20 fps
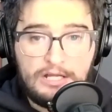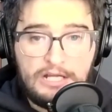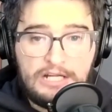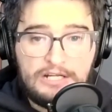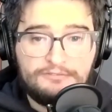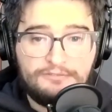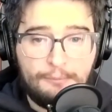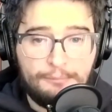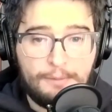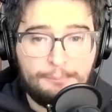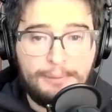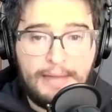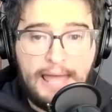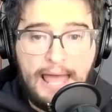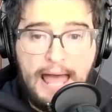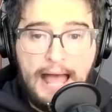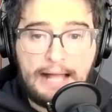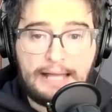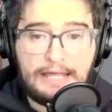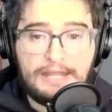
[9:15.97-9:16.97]
from the
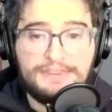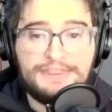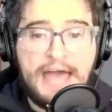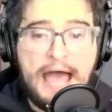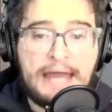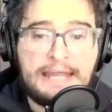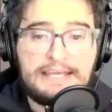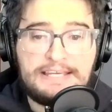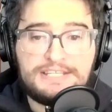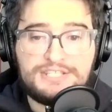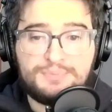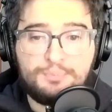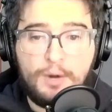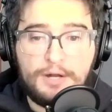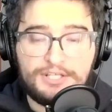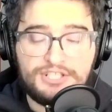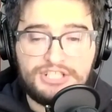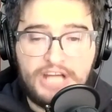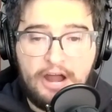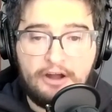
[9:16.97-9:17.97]
pack. That is what
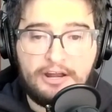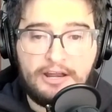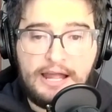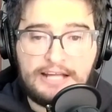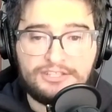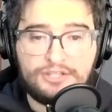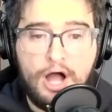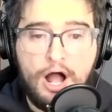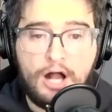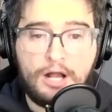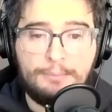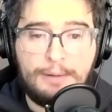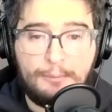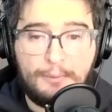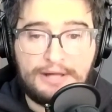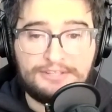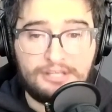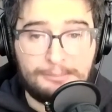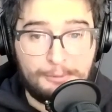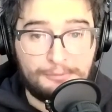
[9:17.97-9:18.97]
Jared and I talk about when I
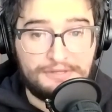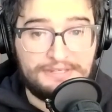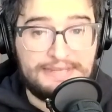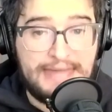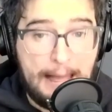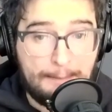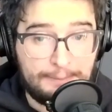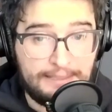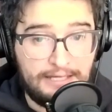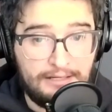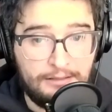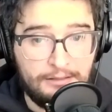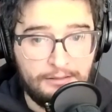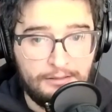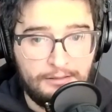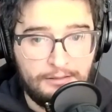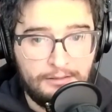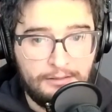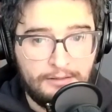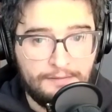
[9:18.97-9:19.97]
talk about the napkin.
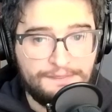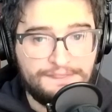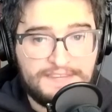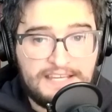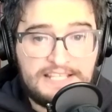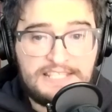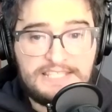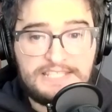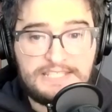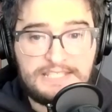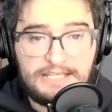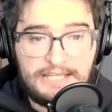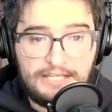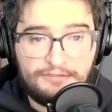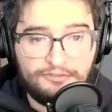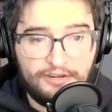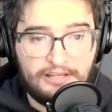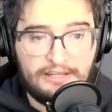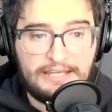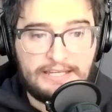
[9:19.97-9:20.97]
This
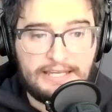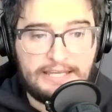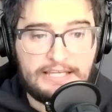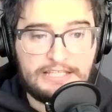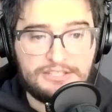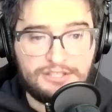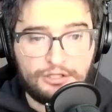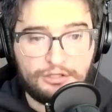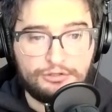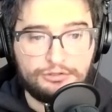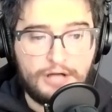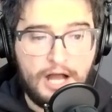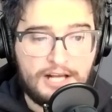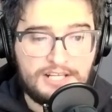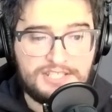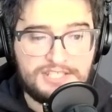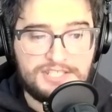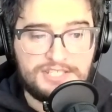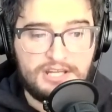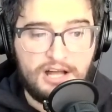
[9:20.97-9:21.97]
really is the
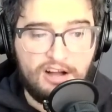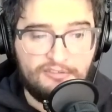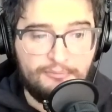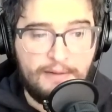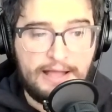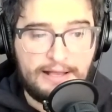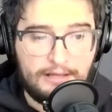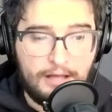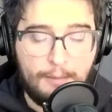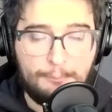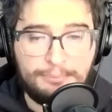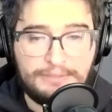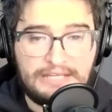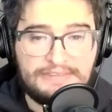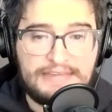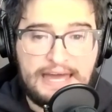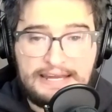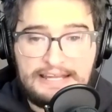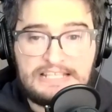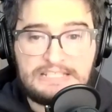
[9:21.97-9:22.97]
crux of my company.
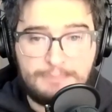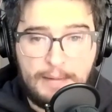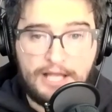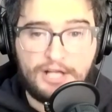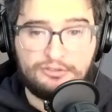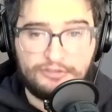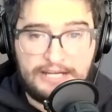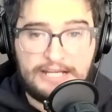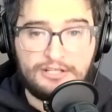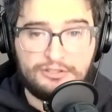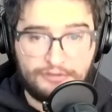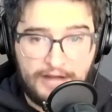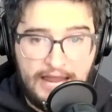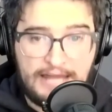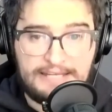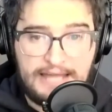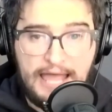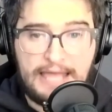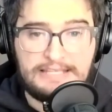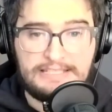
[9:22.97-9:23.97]
That is my great grand
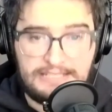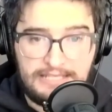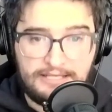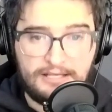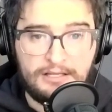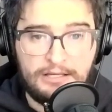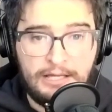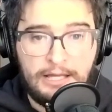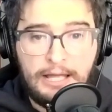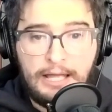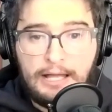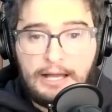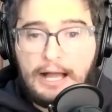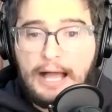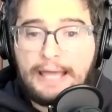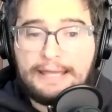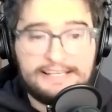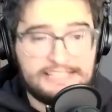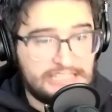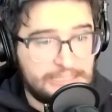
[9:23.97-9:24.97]
idea.
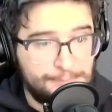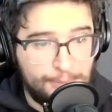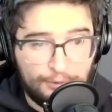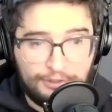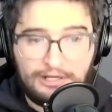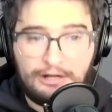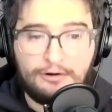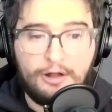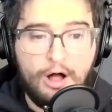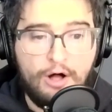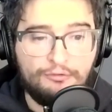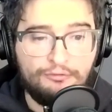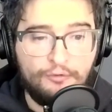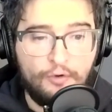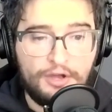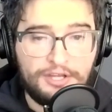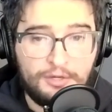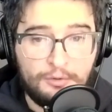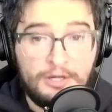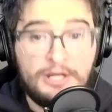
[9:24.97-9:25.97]
I spilled it out all for
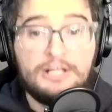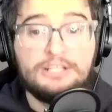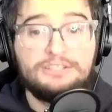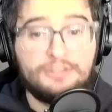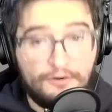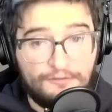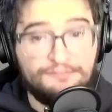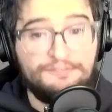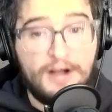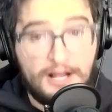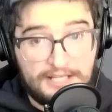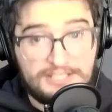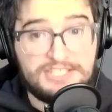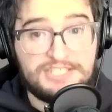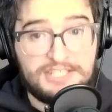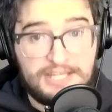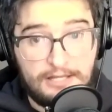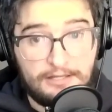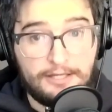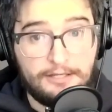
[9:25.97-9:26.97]
you. Don't fucking
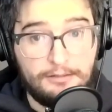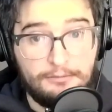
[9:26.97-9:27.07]
steal it.